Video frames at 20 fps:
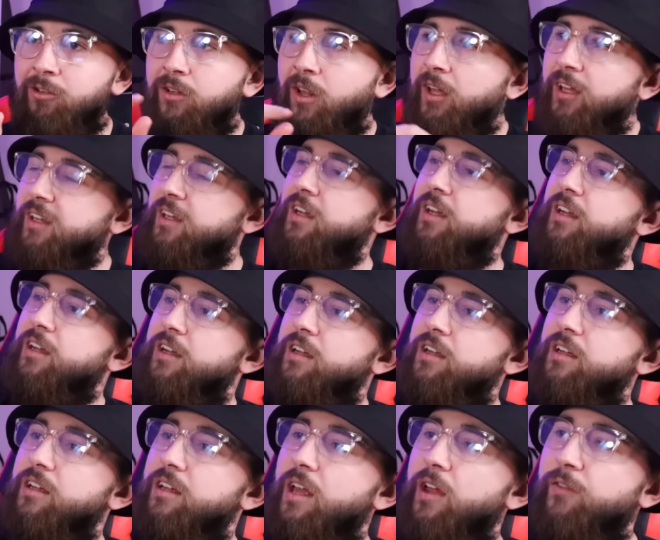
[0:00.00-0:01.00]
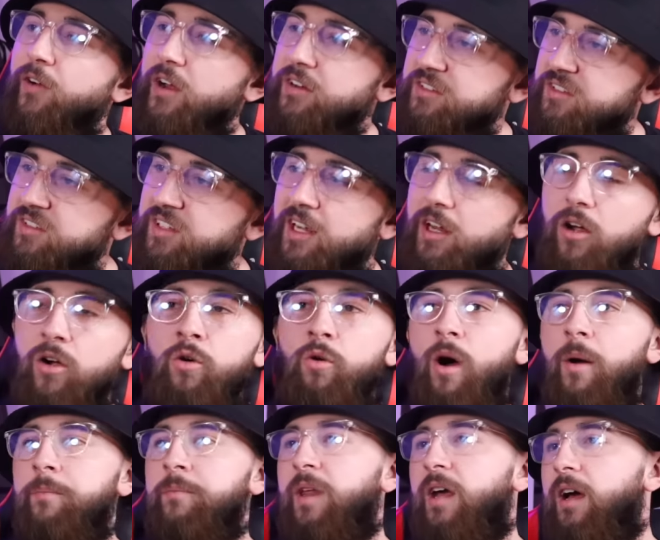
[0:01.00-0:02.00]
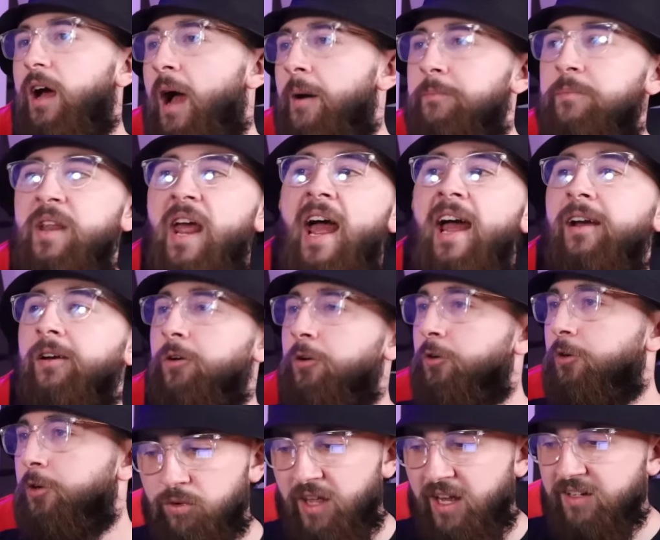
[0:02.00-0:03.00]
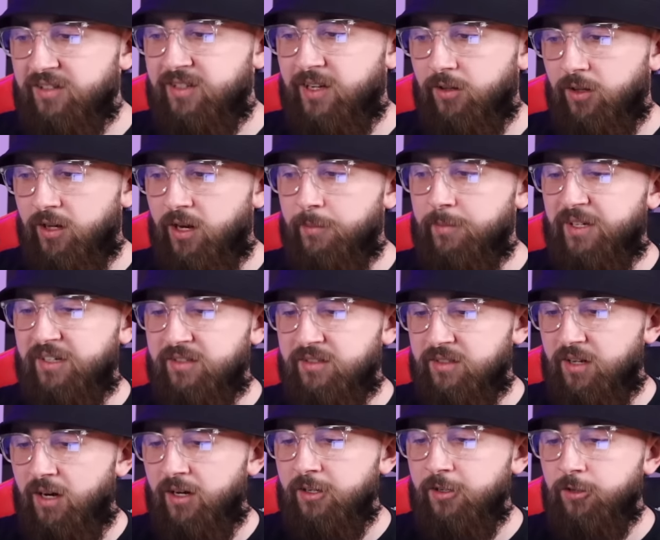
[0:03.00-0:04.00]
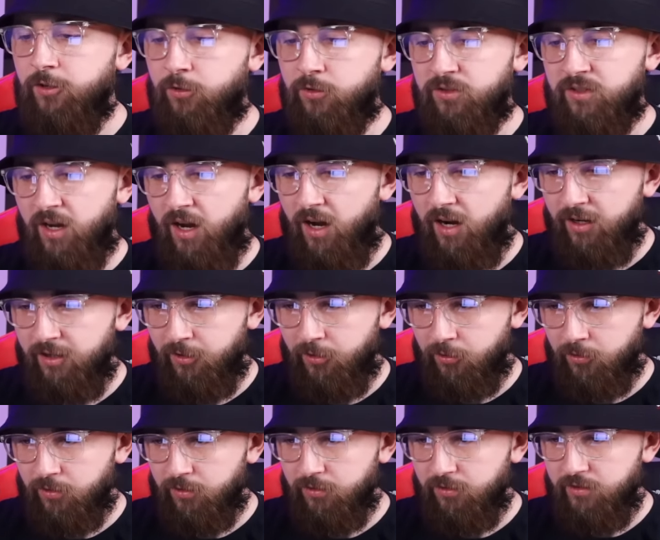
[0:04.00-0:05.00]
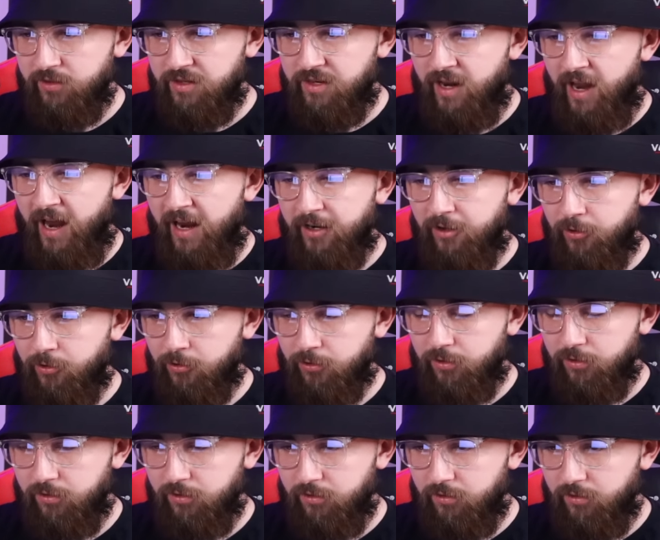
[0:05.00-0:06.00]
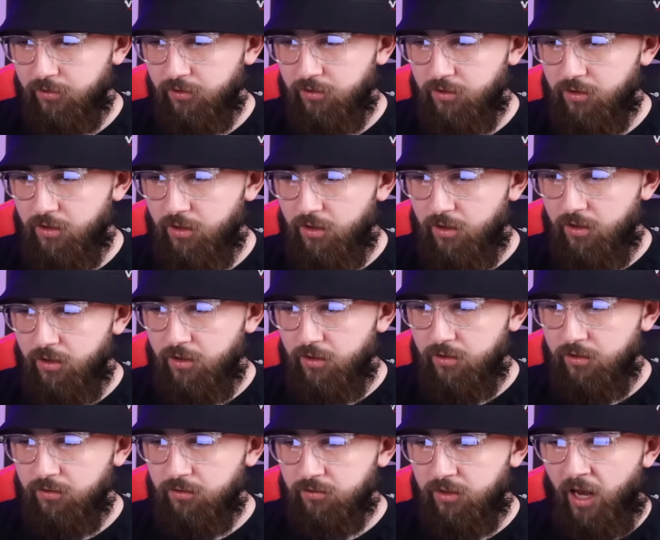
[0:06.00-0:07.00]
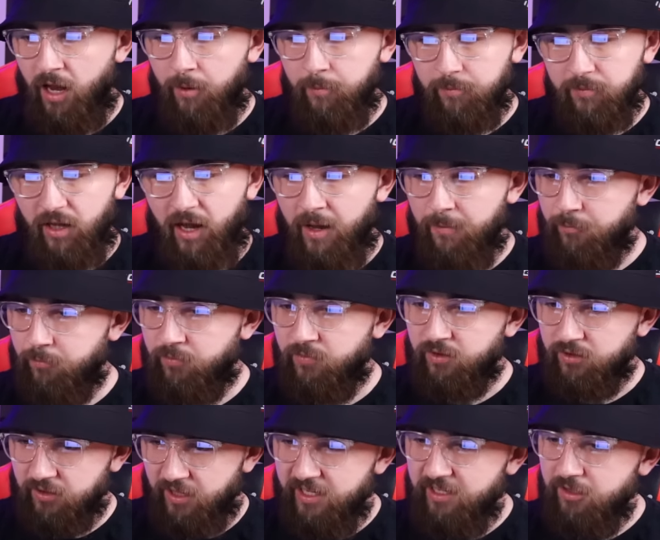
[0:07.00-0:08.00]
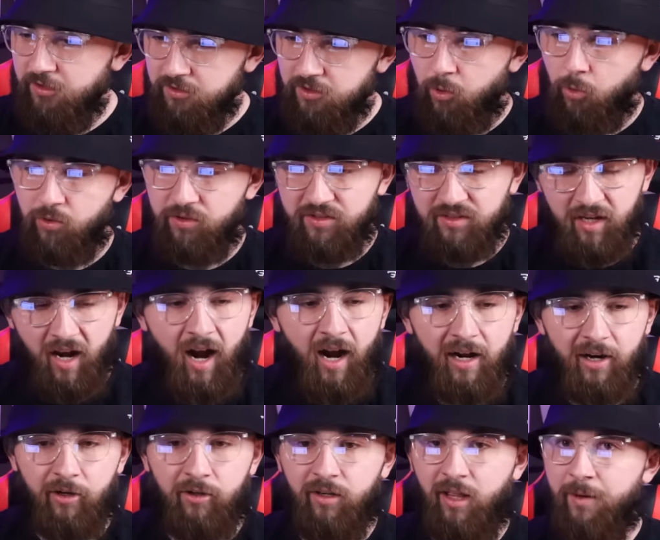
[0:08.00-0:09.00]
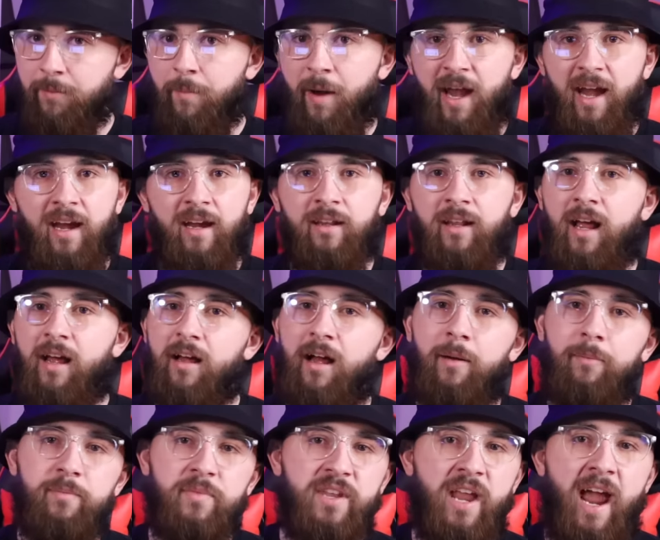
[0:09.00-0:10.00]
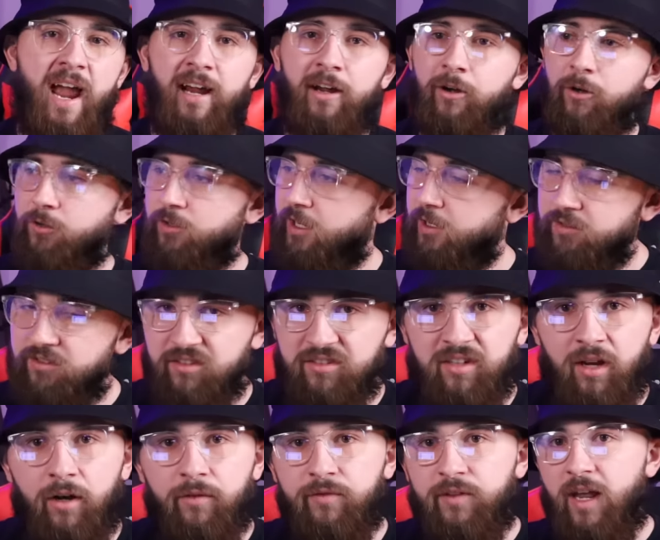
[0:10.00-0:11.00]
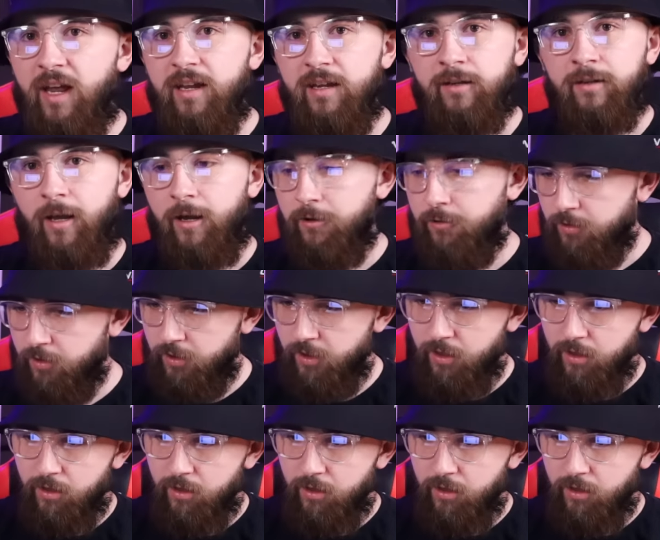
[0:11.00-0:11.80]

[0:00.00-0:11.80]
Like, if I was to say, ooh, I'm knackered, would that sound like I'm excited or tired? Knackered. I'm leaning towards tired. Like, man, I'm knackered. That was a tough day, you know?